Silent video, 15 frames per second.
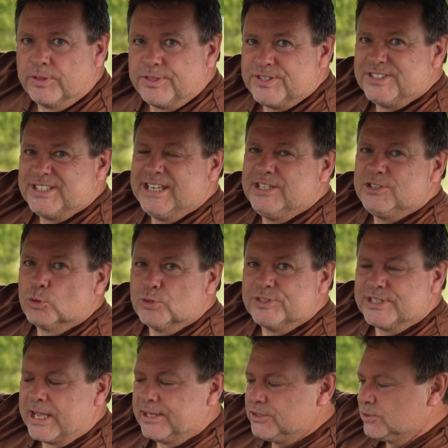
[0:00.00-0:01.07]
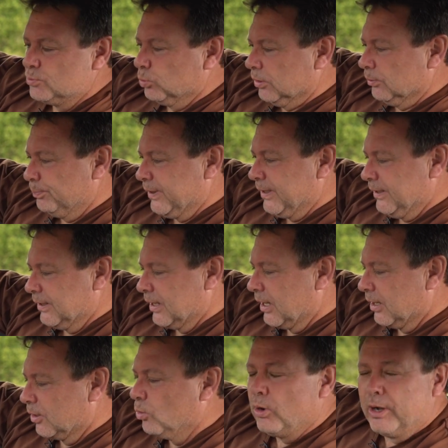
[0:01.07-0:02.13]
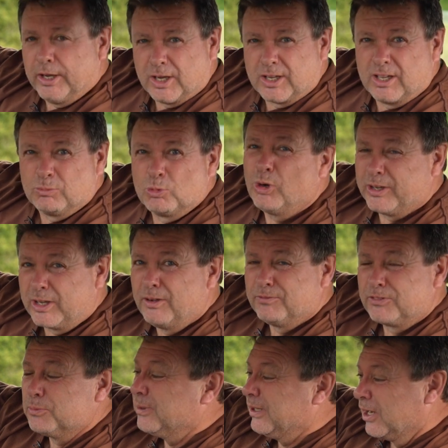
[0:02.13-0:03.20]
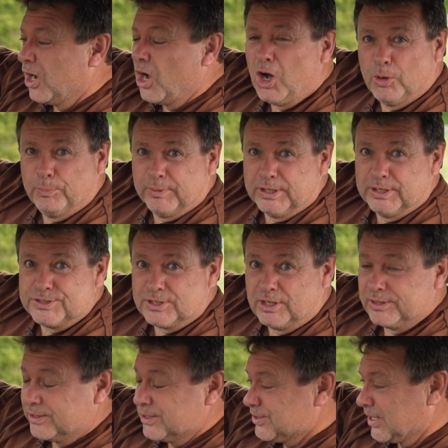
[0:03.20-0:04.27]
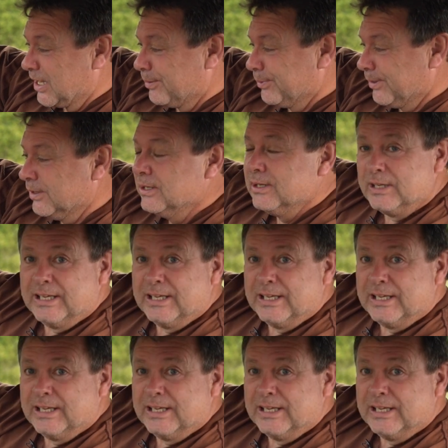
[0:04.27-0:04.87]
with the Zs or Zs will be quite comfortably at home inside this cabin.